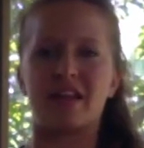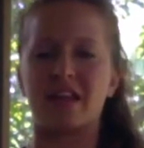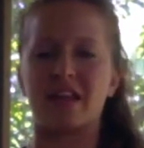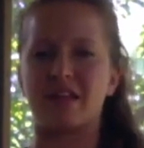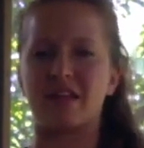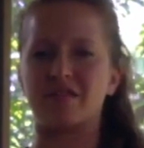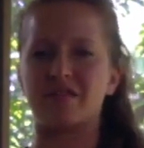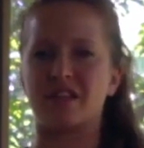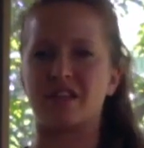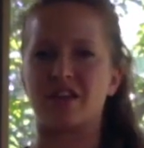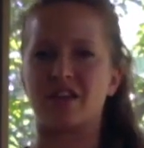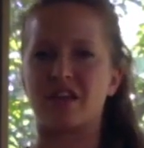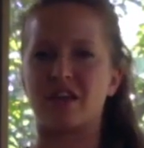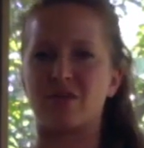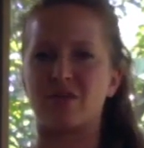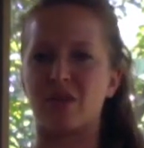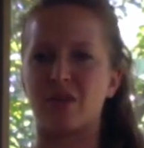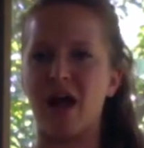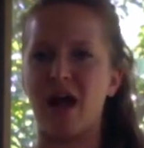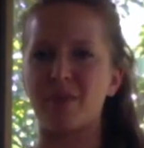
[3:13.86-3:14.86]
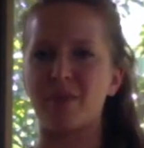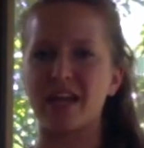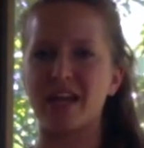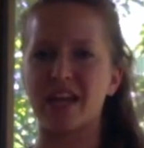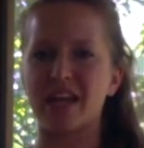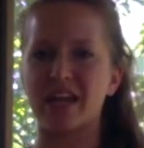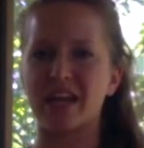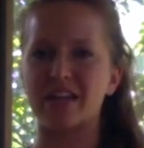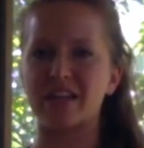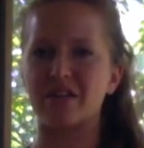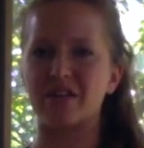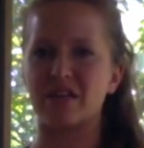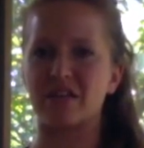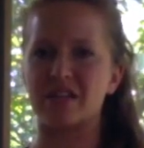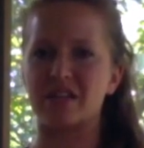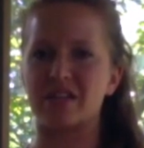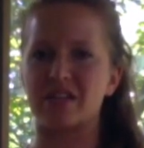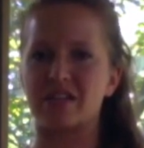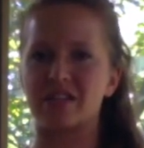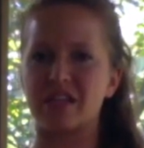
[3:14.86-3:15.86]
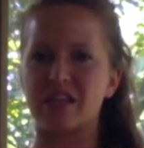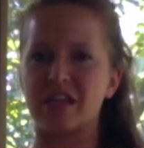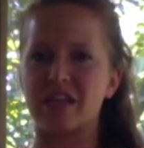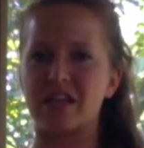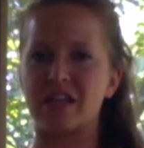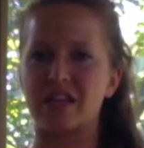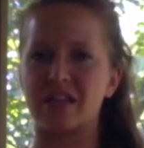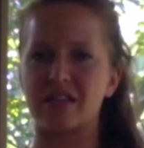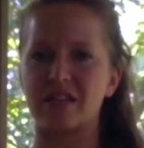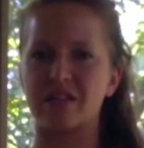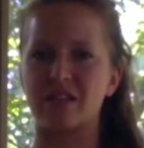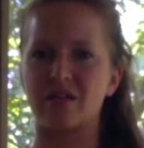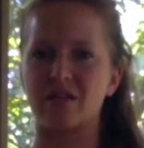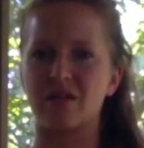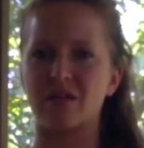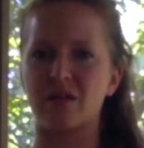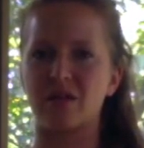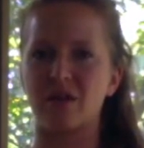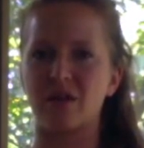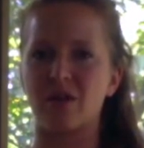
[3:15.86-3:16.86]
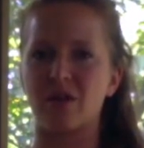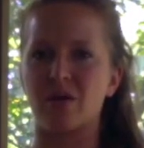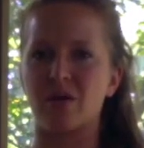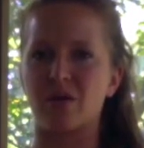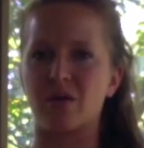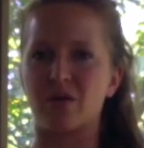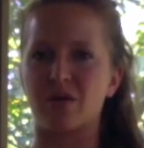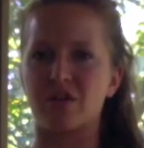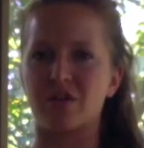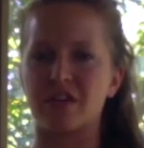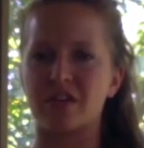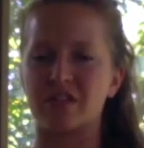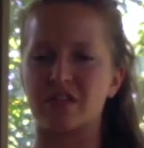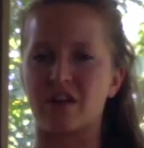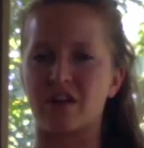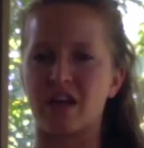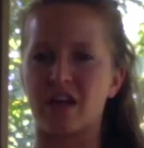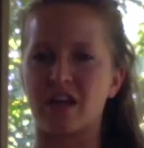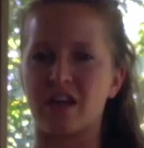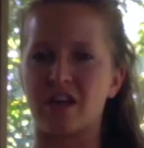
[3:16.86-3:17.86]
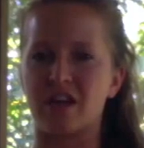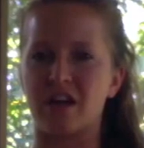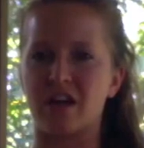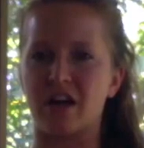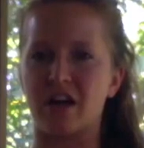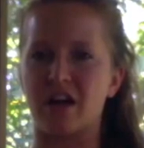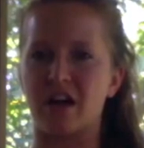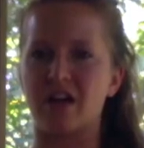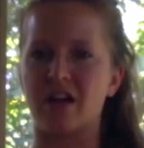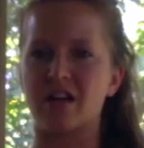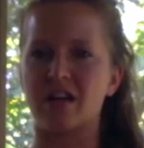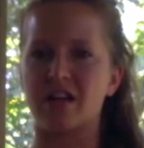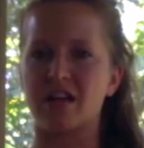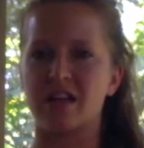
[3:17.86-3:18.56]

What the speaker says: gives it a good wrap, and you can see this little crease right here,